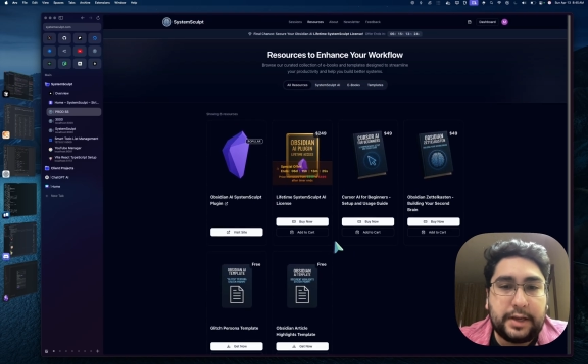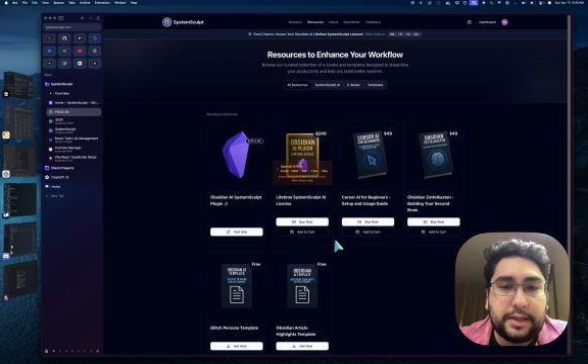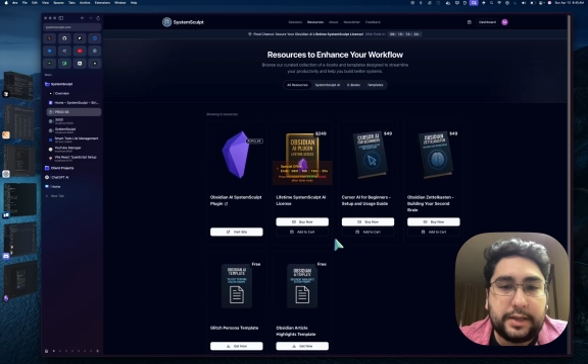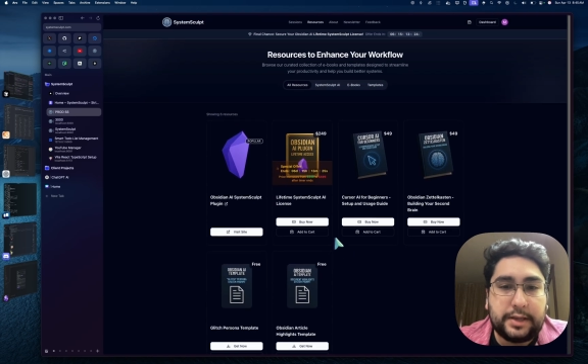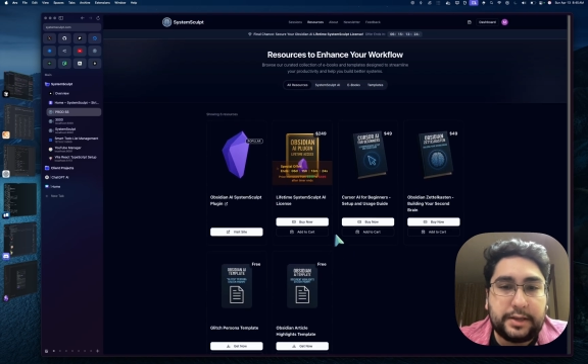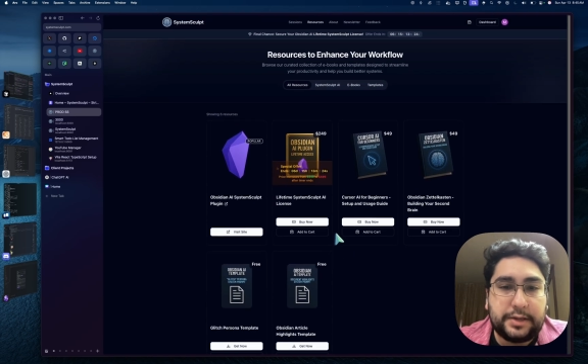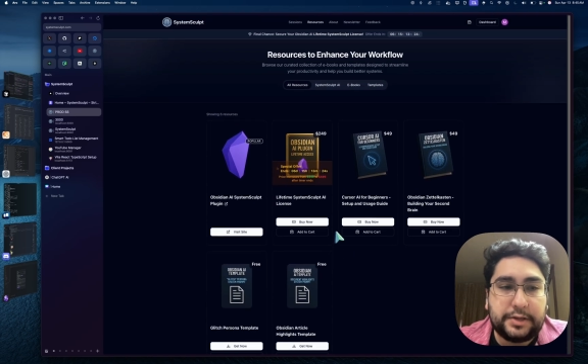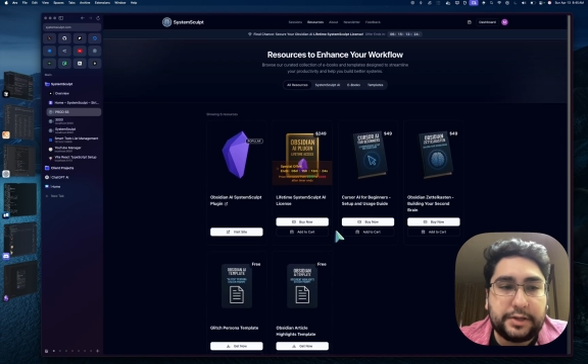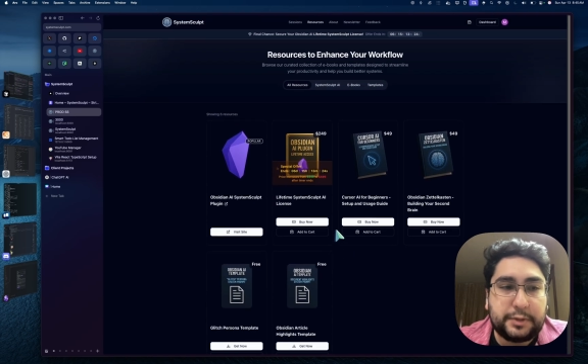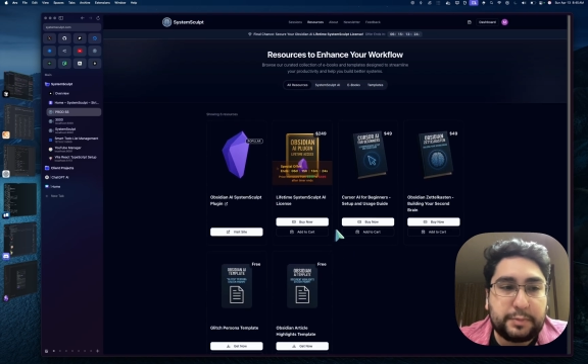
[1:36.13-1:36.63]

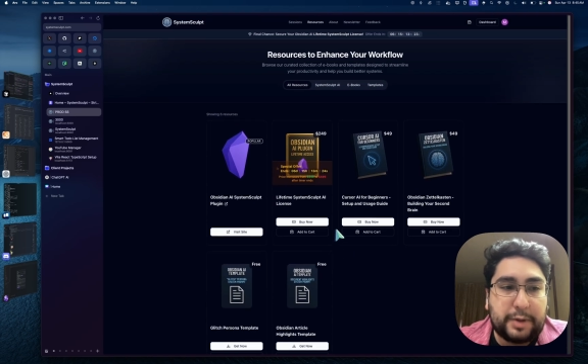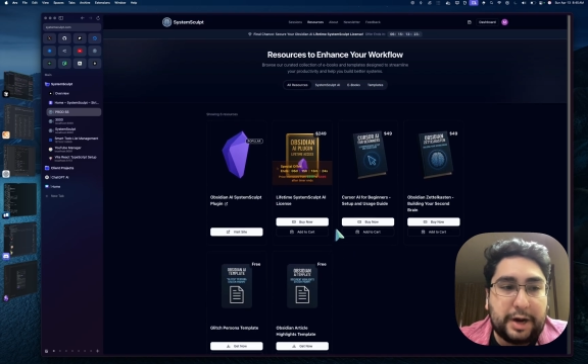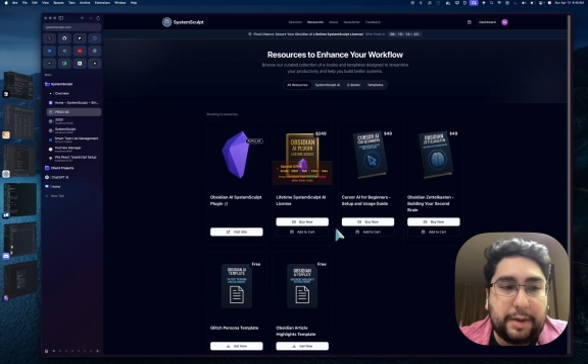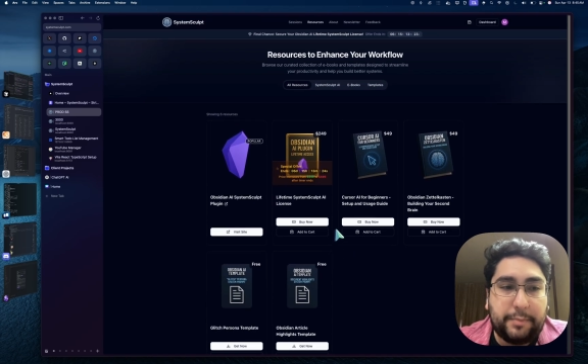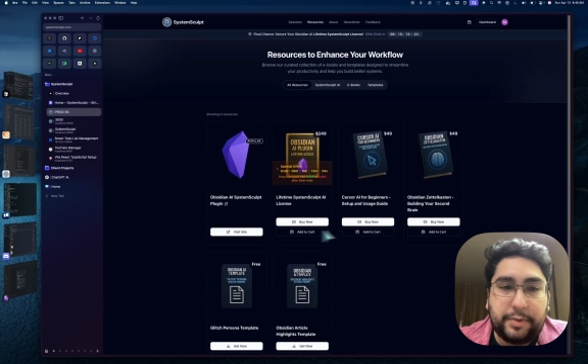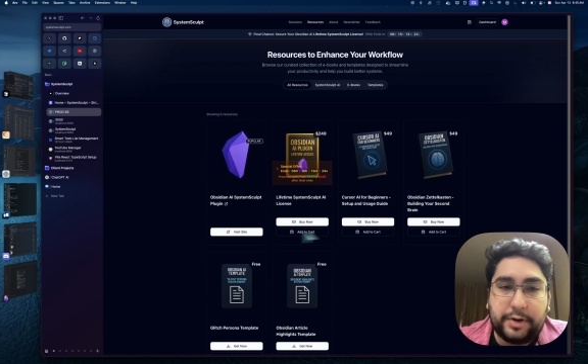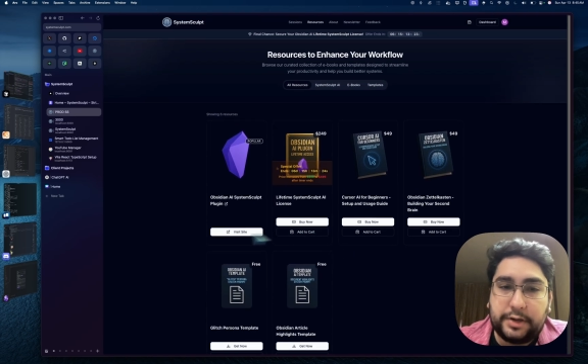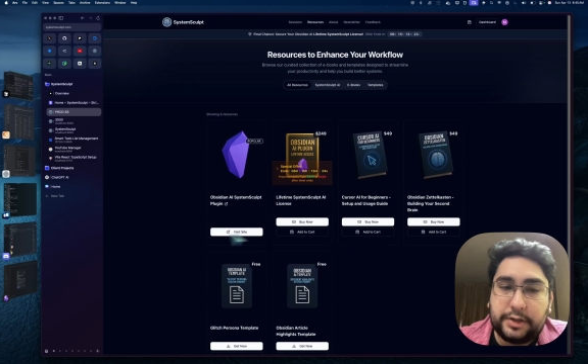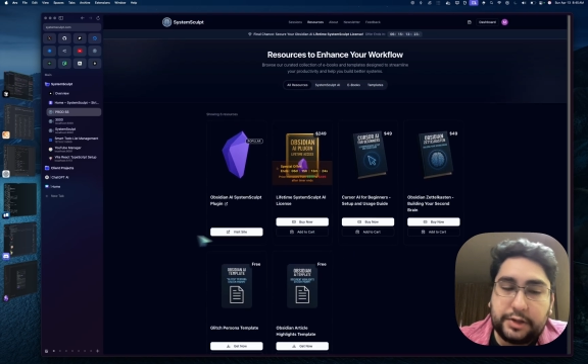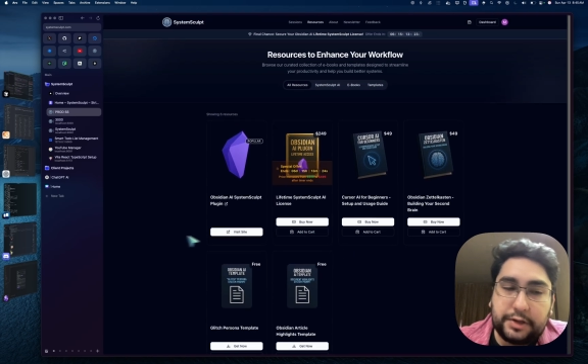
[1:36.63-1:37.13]
then you just
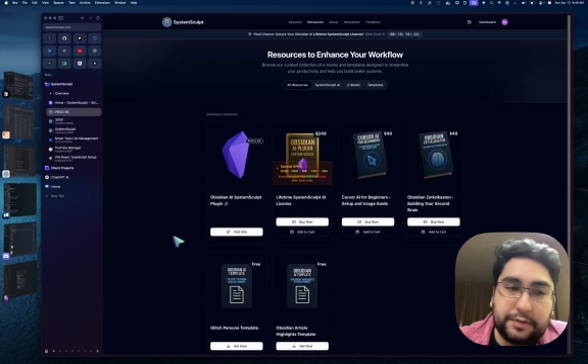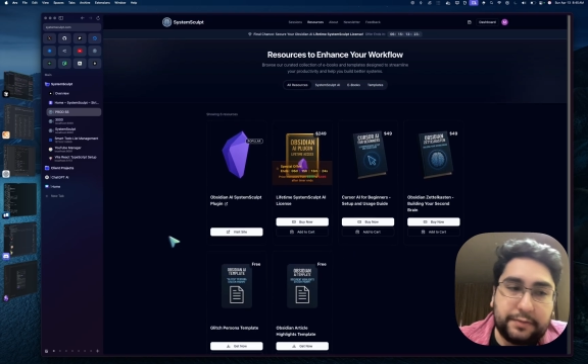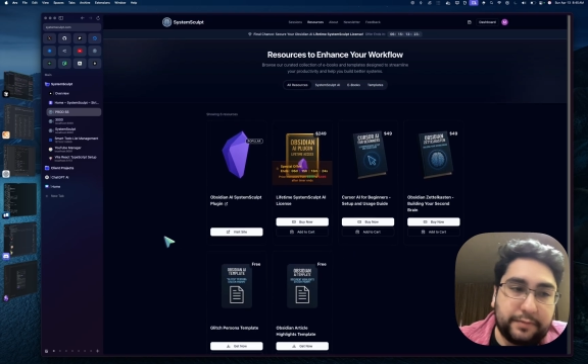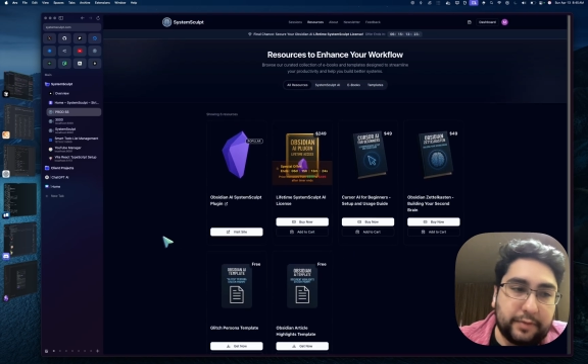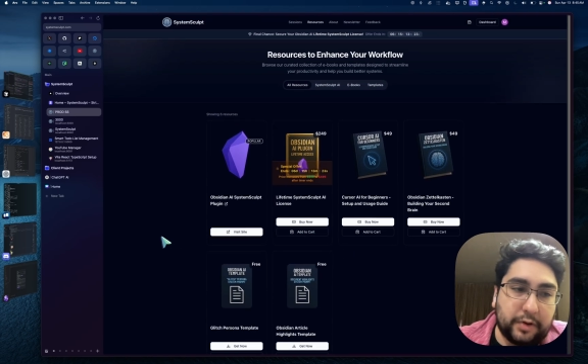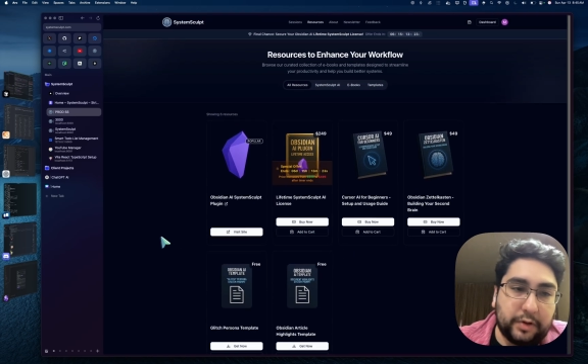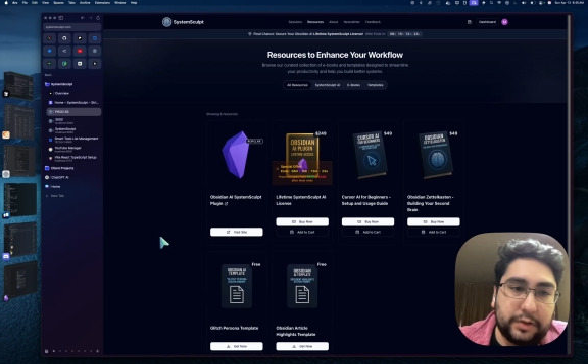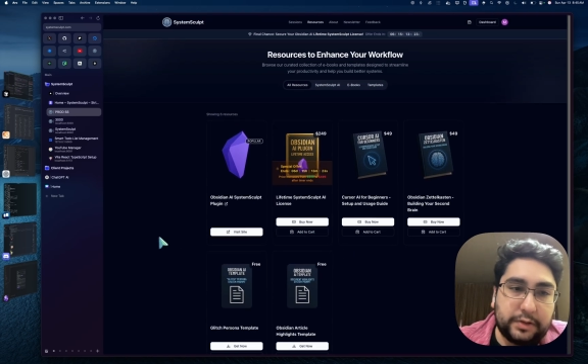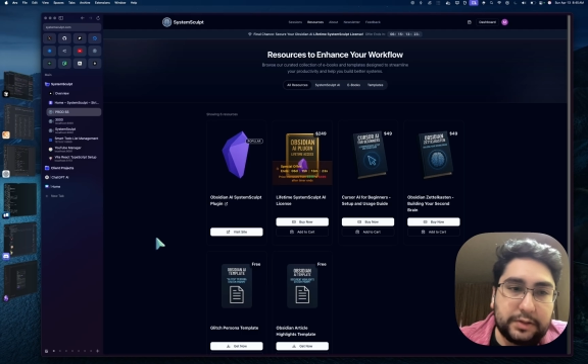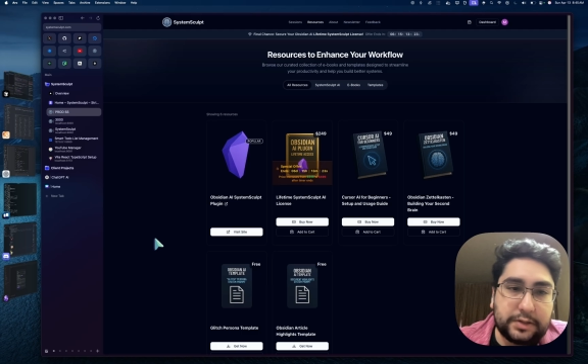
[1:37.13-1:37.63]
pop it into your
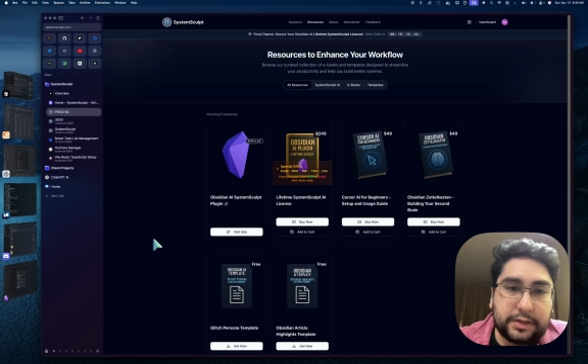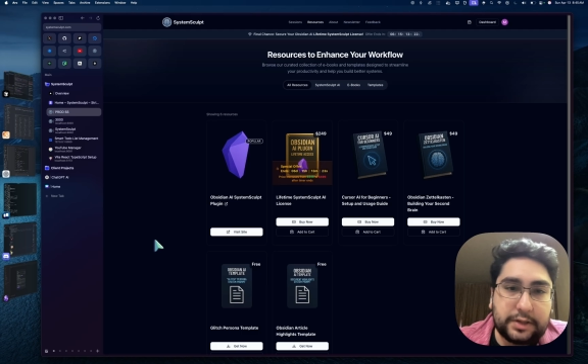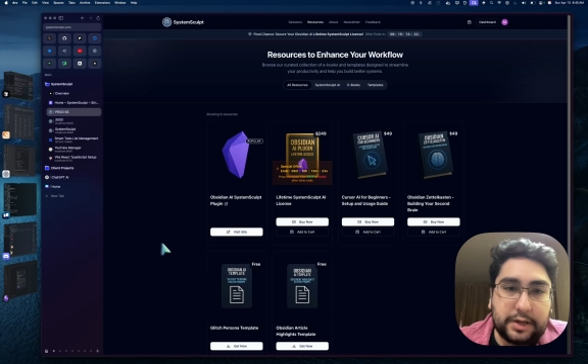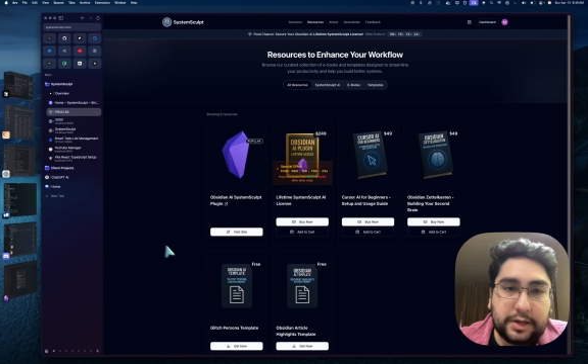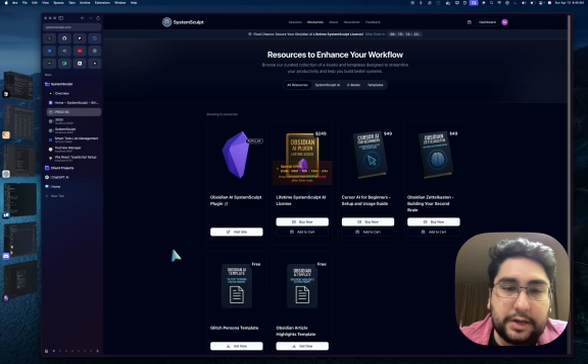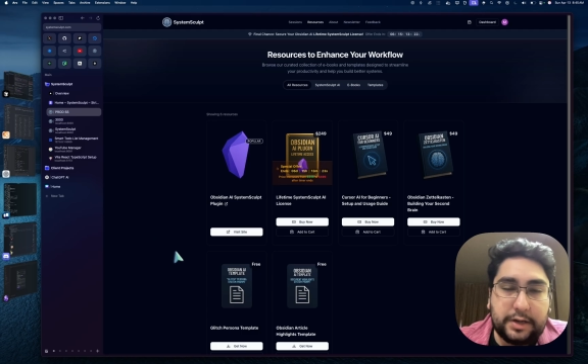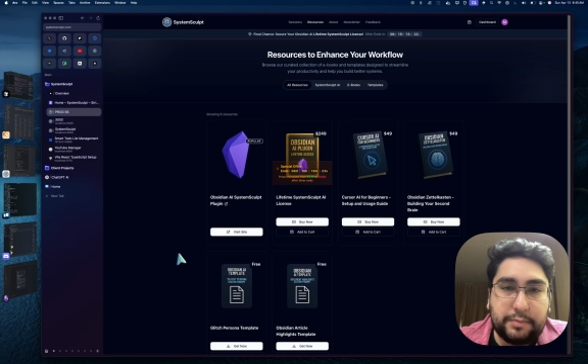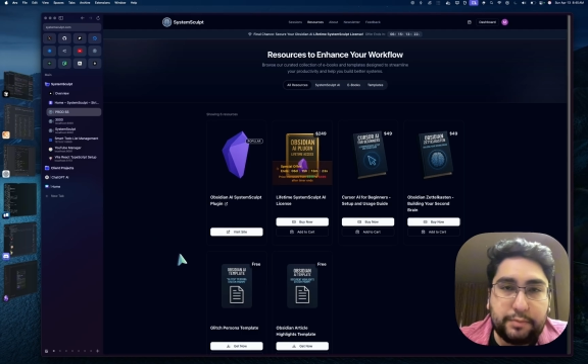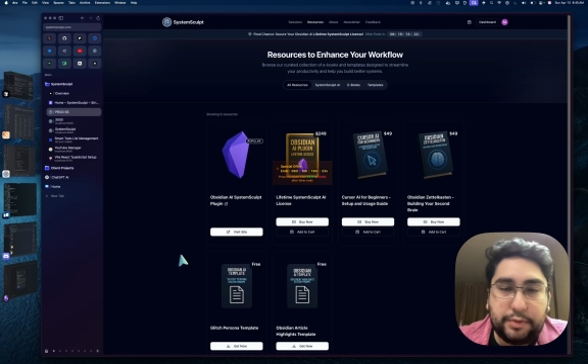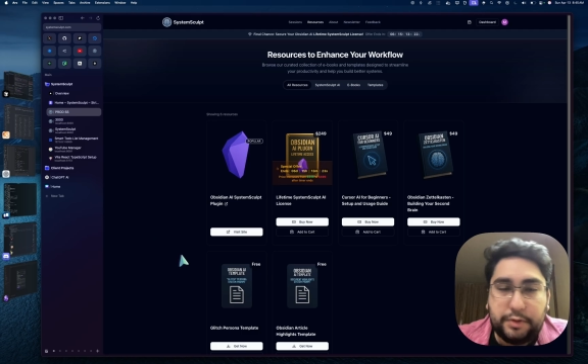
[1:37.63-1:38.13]
vault
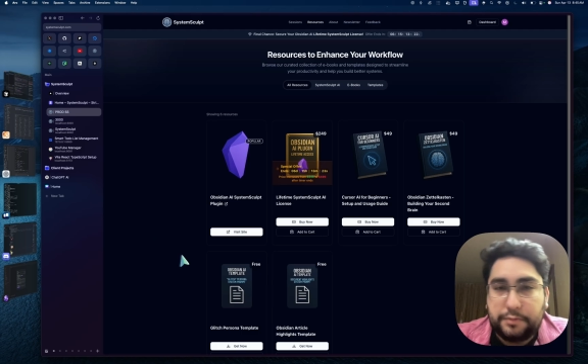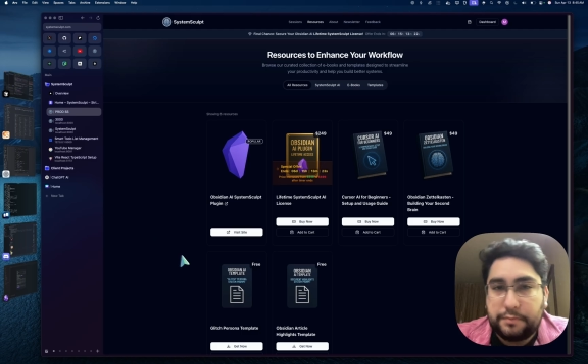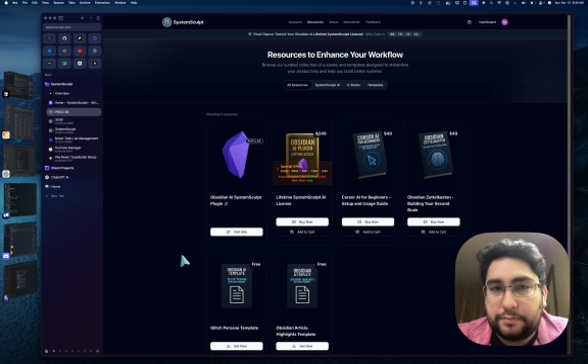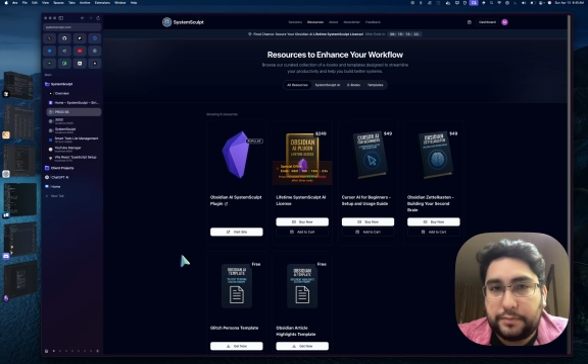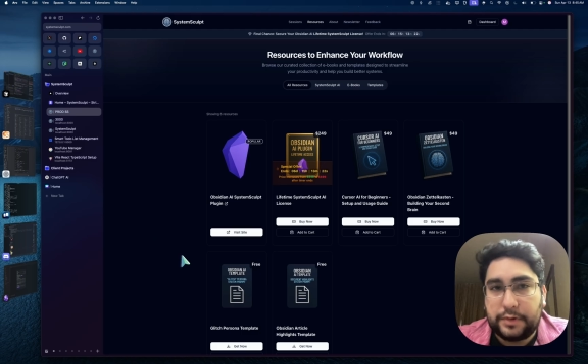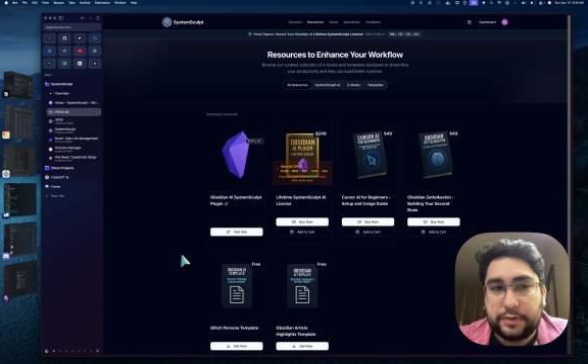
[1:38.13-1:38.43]
and boom,